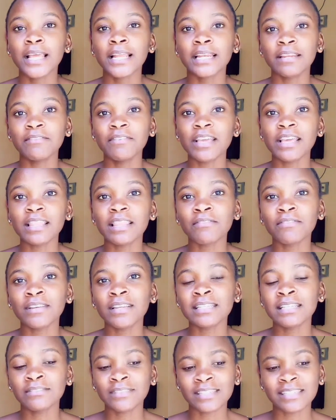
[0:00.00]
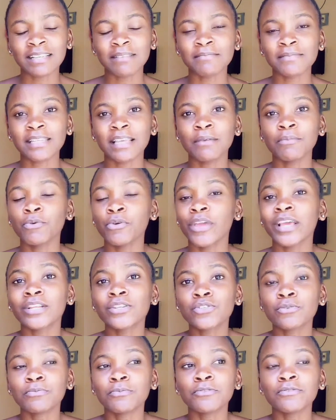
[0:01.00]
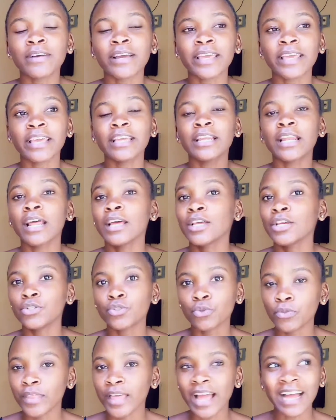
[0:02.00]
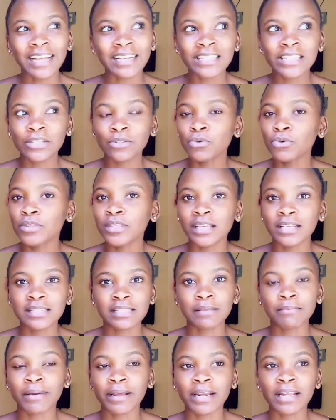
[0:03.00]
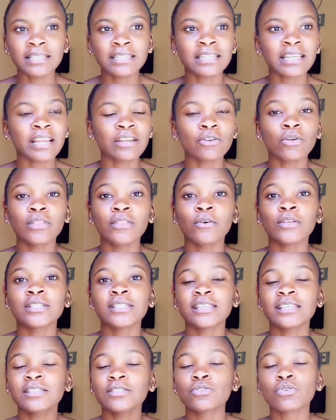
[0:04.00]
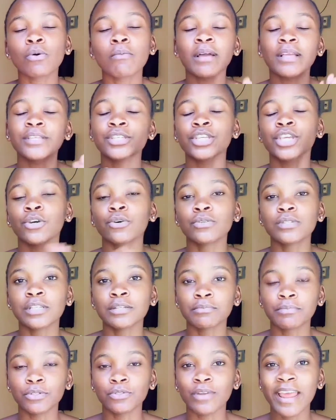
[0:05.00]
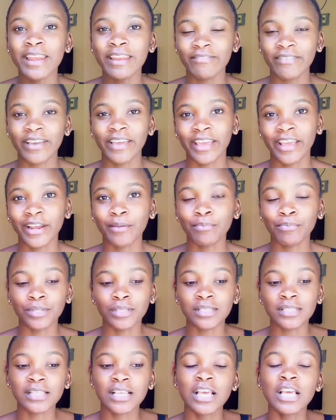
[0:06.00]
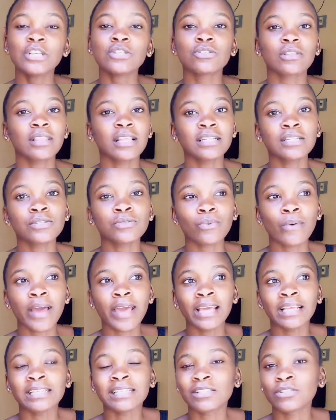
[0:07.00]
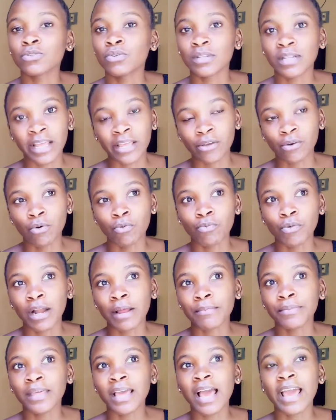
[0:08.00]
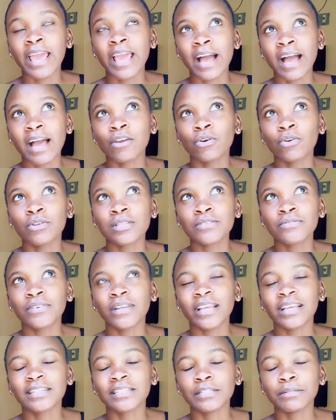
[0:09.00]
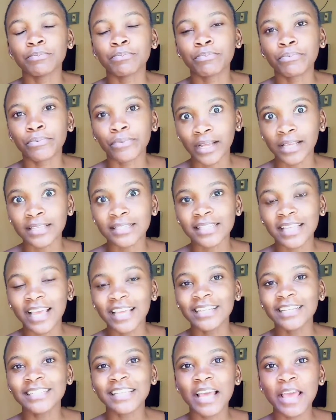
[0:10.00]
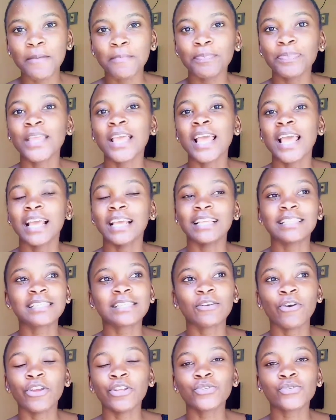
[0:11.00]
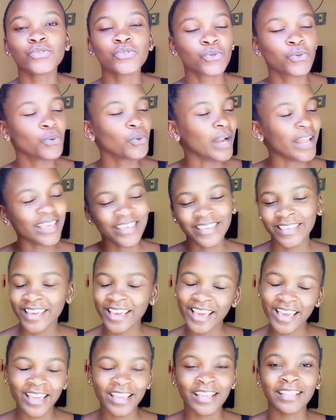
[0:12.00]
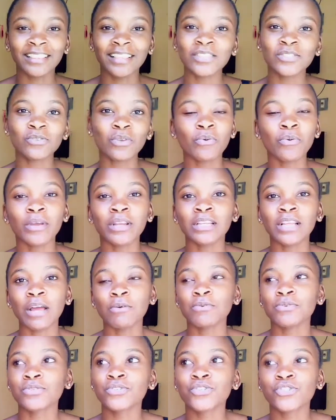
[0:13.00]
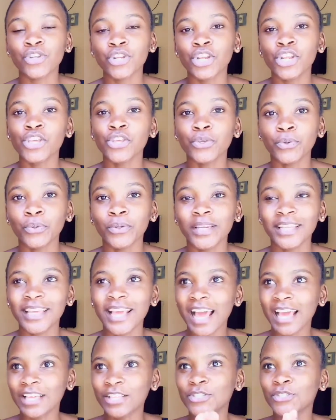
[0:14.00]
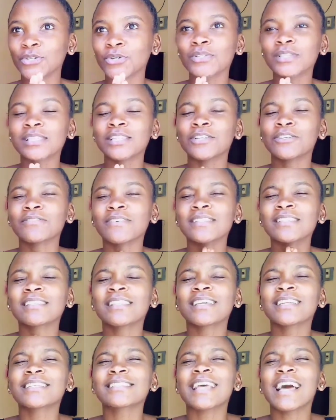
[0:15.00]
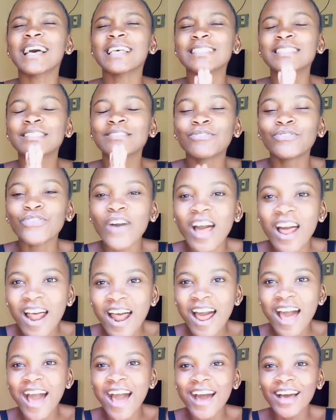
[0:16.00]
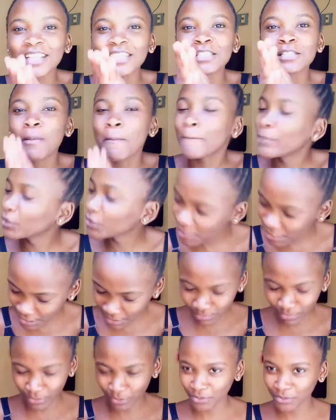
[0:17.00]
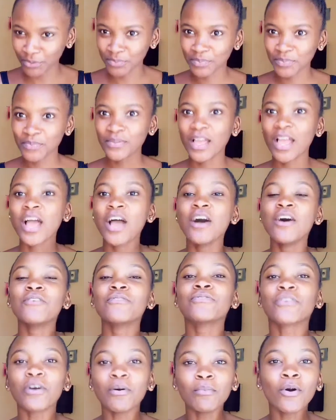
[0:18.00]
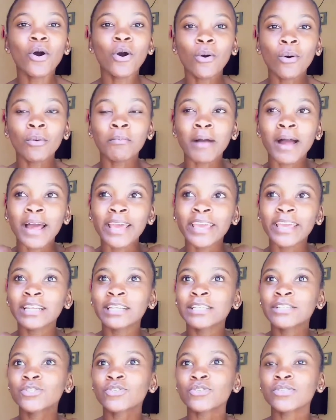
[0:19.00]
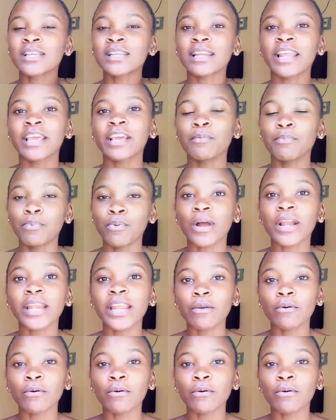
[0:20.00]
Living in the village after some time, we had to move again to the auntie who they had separated, and there was just so much chaos in between. I never had peace, so that is why I just don't like home. When I'm there, I, I always feel like depressed. Anytime it's going to school, yay! That's why when I was joining uni, I chose the university that is as far as possible. From home, I had chosen like Pwani.